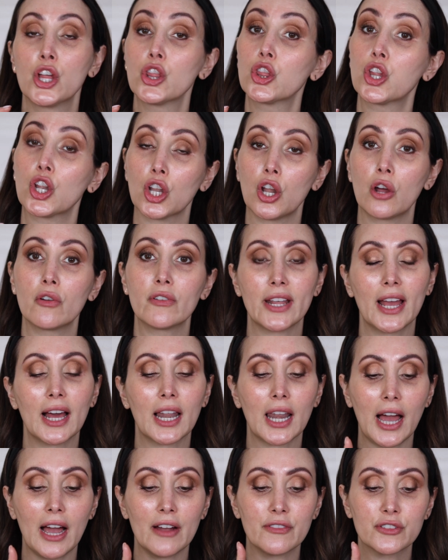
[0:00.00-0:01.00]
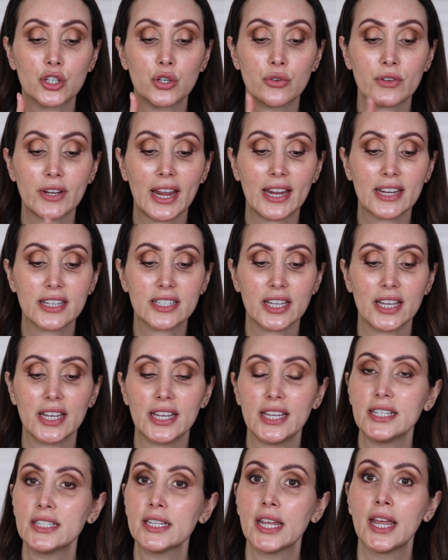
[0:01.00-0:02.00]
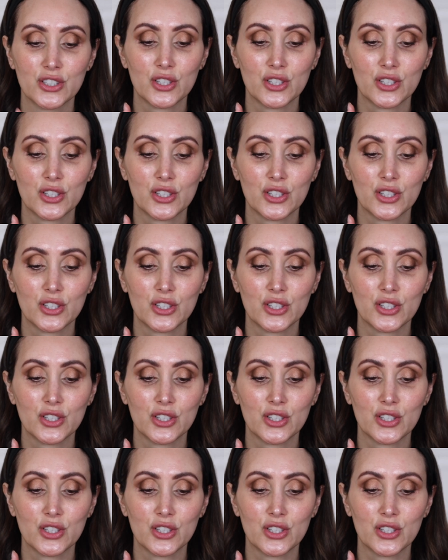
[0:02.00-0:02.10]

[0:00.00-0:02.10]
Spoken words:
that L'Oreal have created.